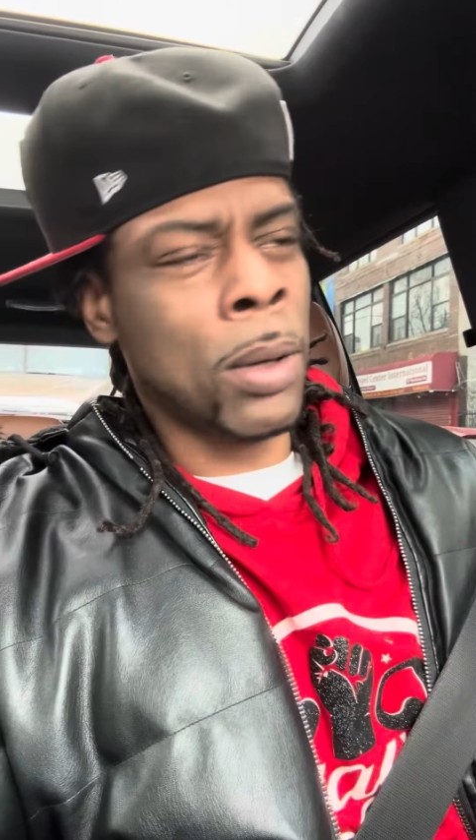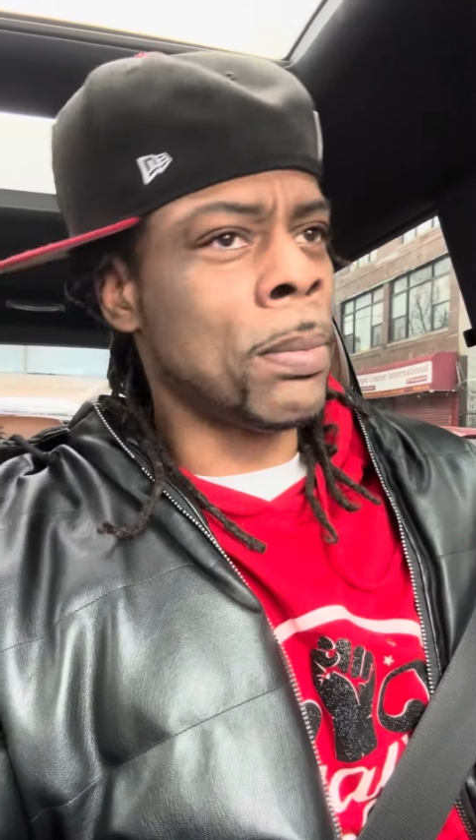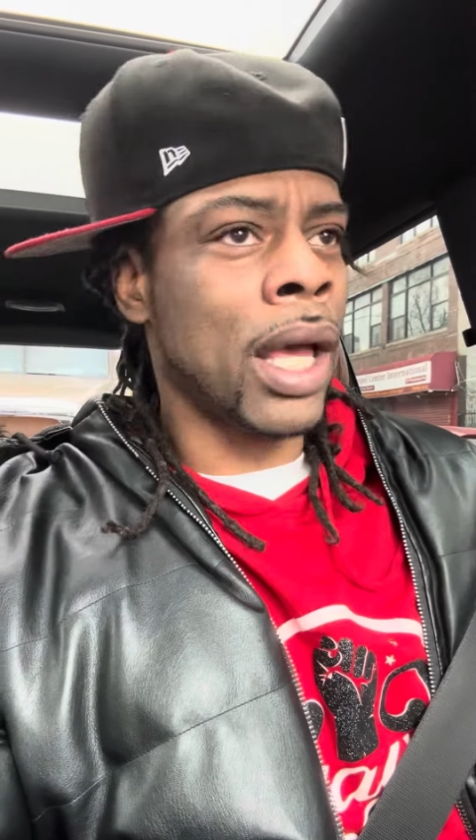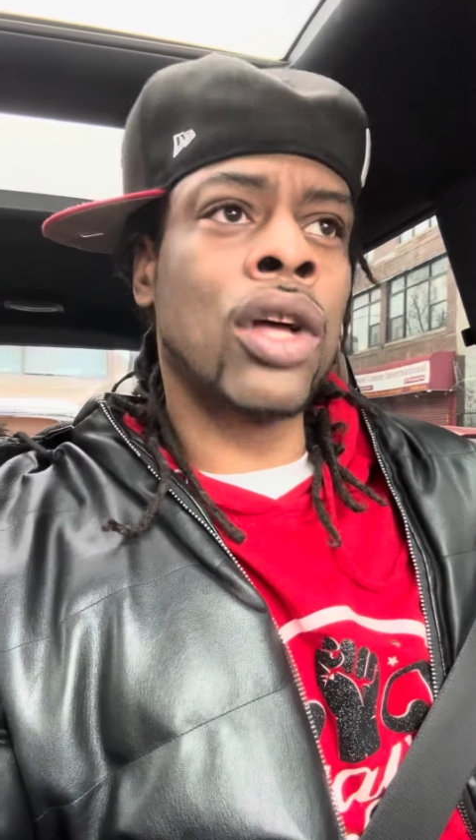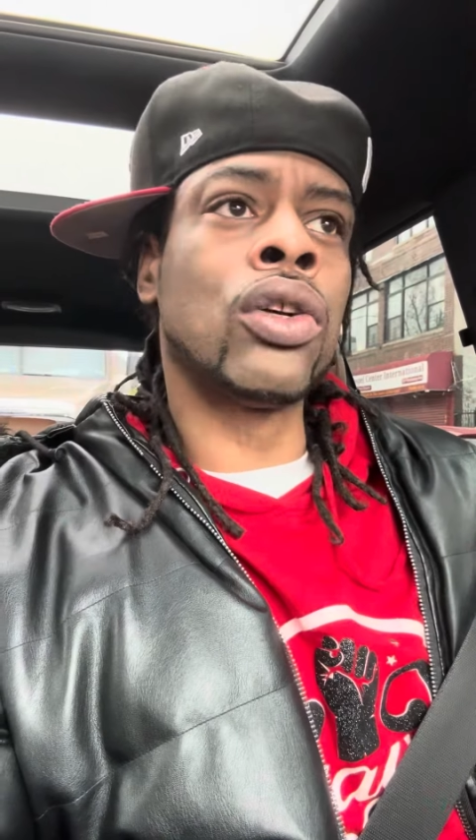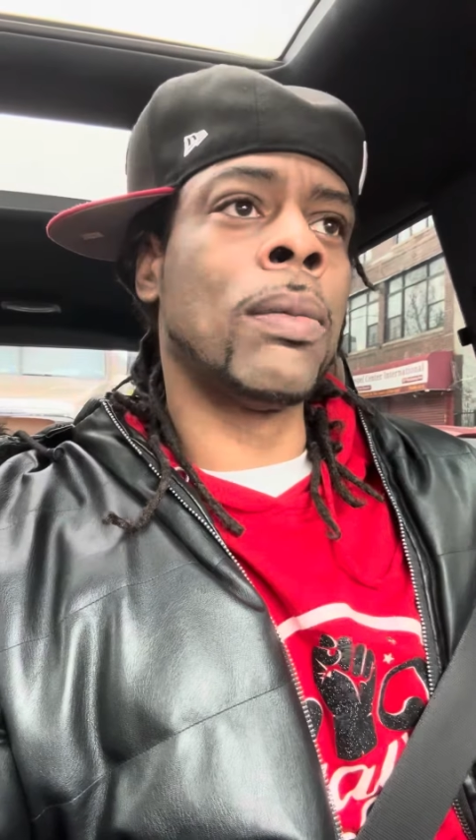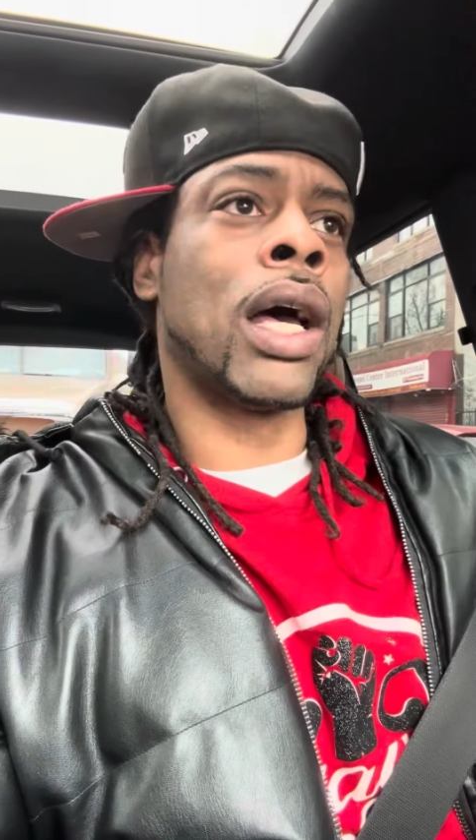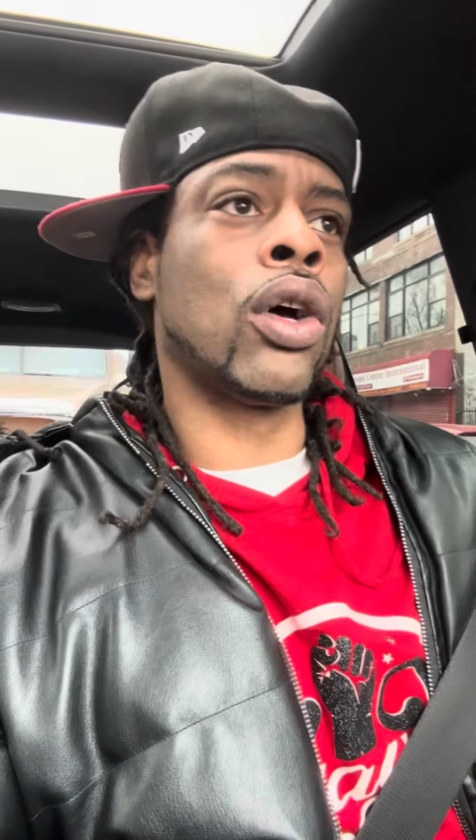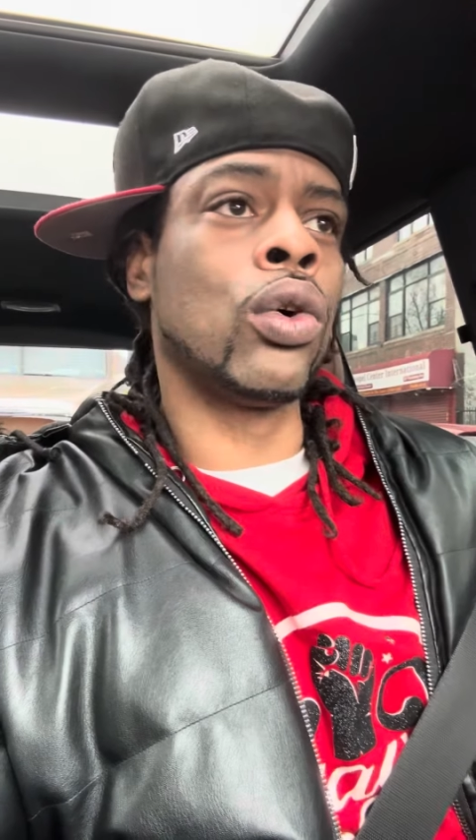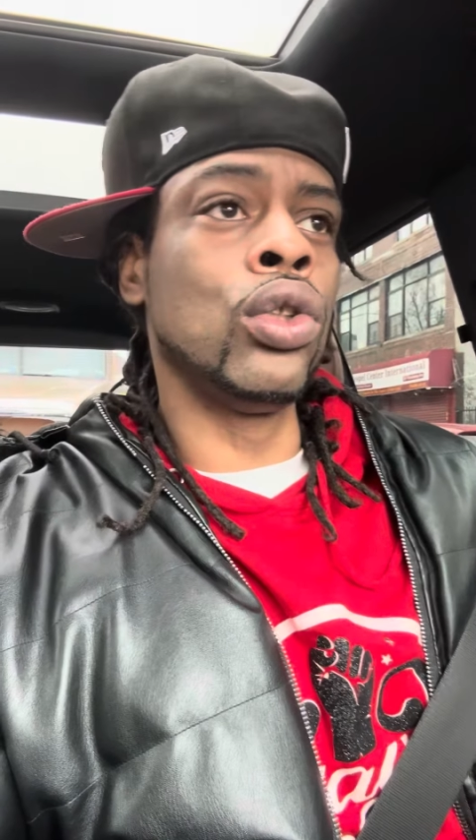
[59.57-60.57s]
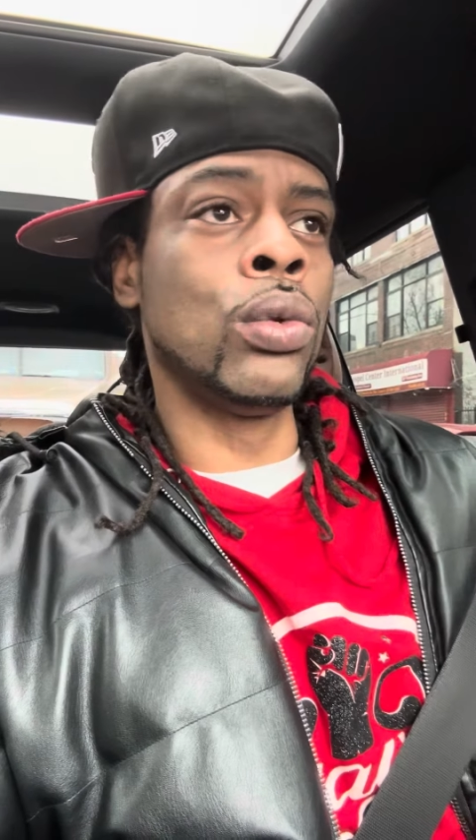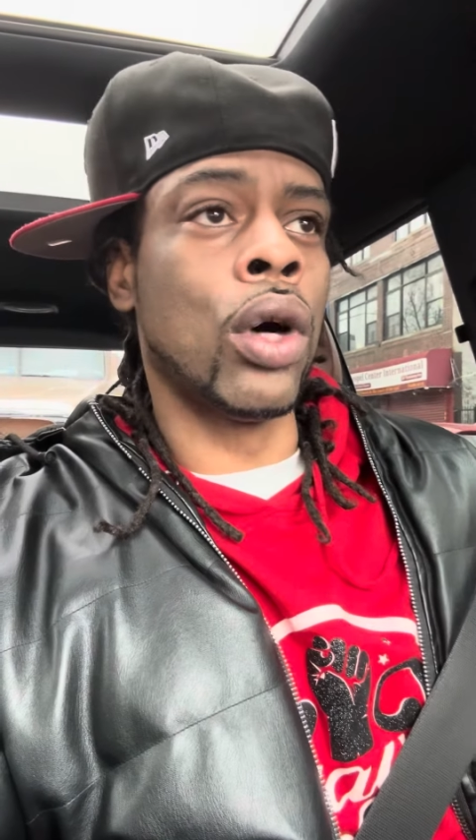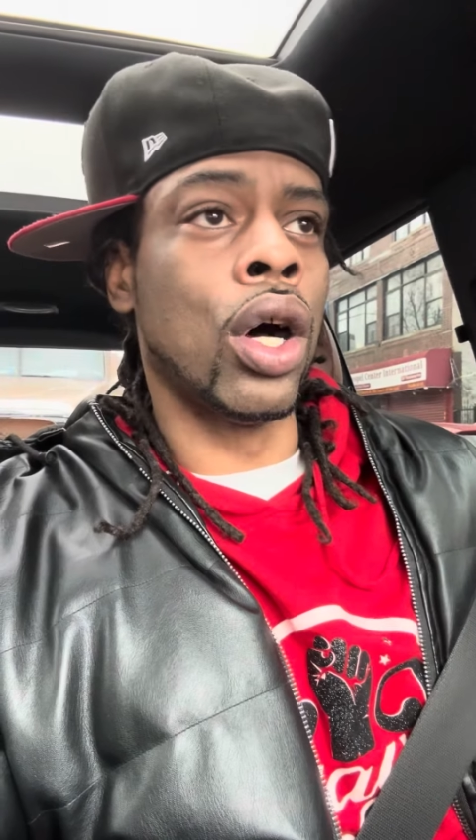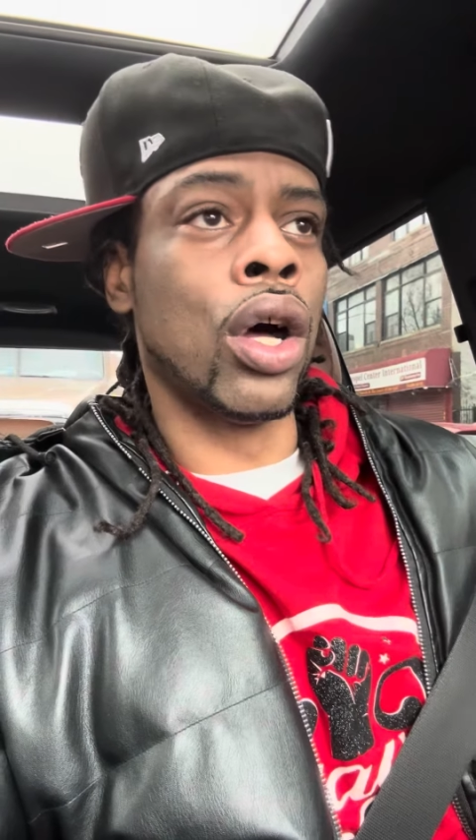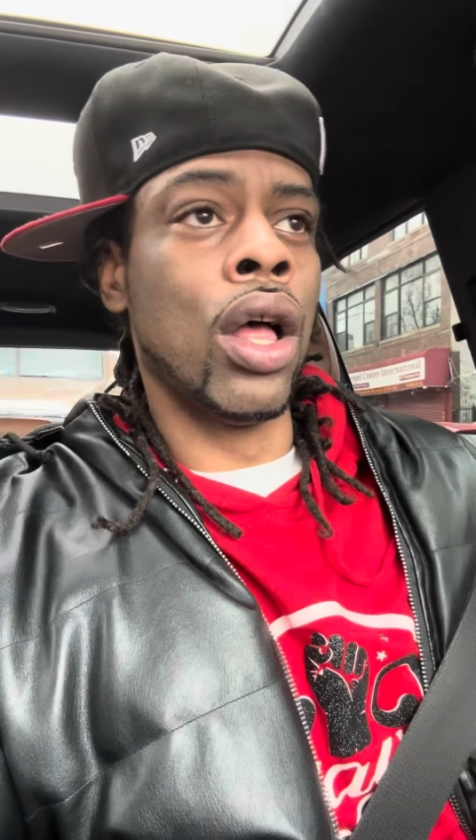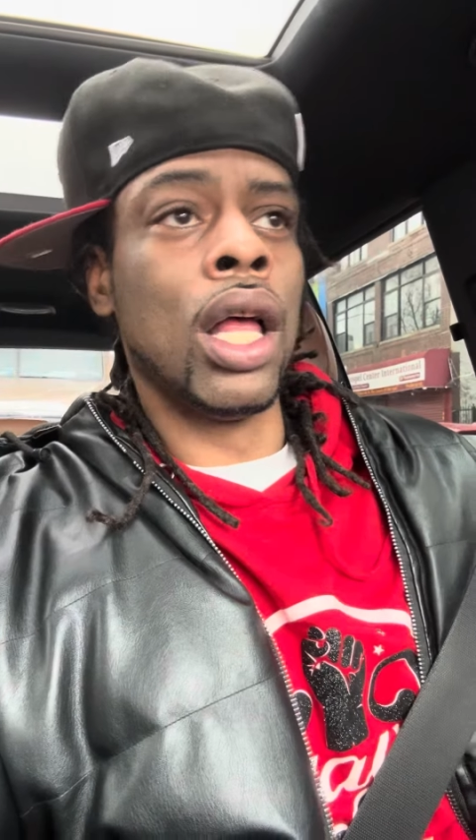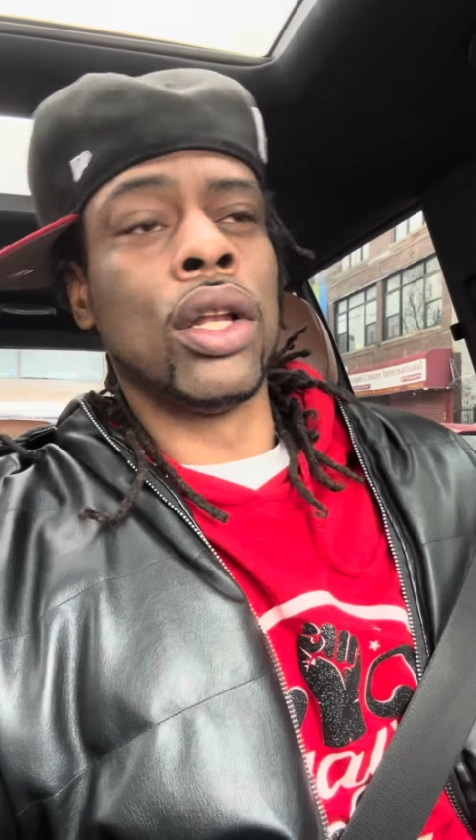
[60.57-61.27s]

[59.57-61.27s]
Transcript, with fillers: male, don't matter who you are,